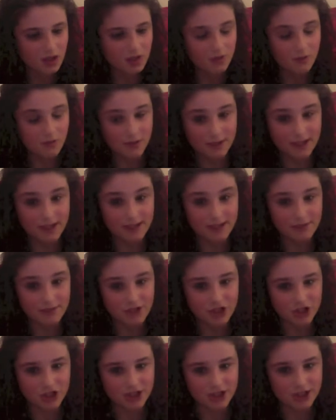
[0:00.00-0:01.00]
what I
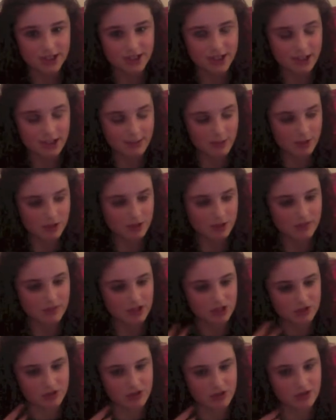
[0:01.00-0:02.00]
originally did, and I'm also going to be
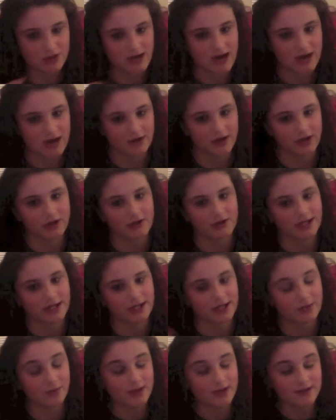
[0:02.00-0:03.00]
showing you how I create
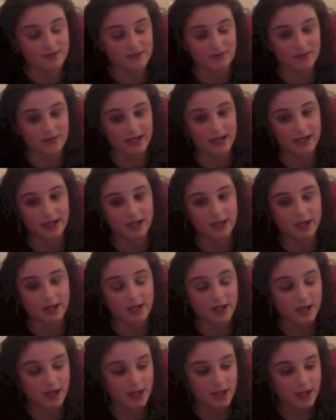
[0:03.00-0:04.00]
like waves in my hair
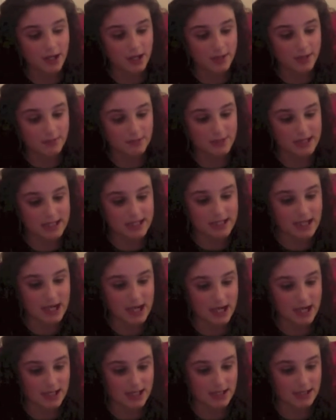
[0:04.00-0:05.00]

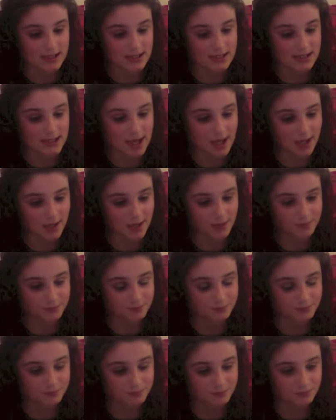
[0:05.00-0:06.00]
because um,
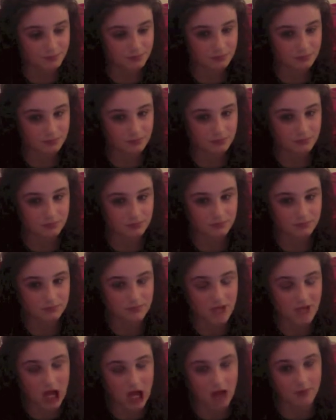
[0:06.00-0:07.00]

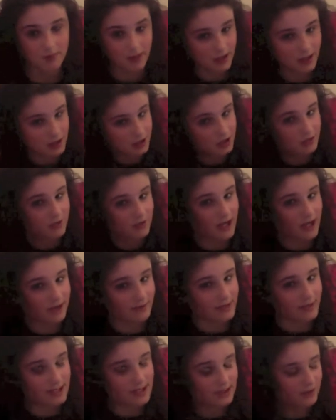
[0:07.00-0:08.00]
I'm about to do it
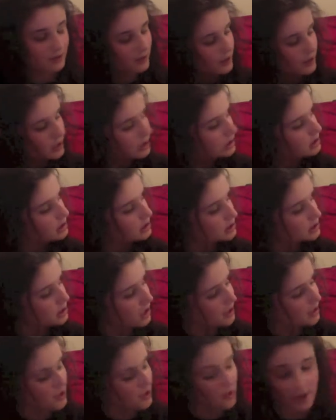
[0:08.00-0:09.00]
anyway, so I
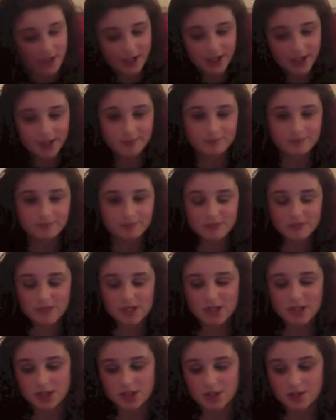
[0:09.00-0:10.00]
thought why not.
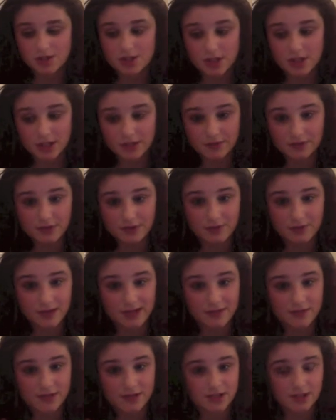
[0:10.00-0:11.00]
So to start off with the
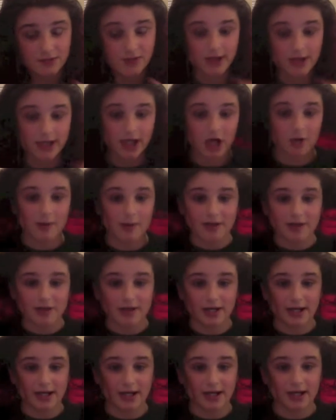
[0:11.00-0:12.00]
wave, you're just going to want to comb out your
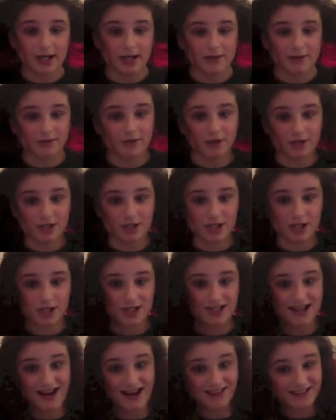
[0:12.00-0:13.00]
hair. I'm fresh out of the
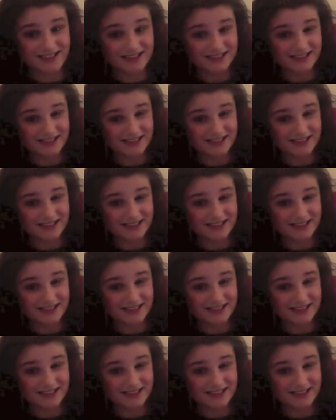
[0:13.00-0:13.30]
shower.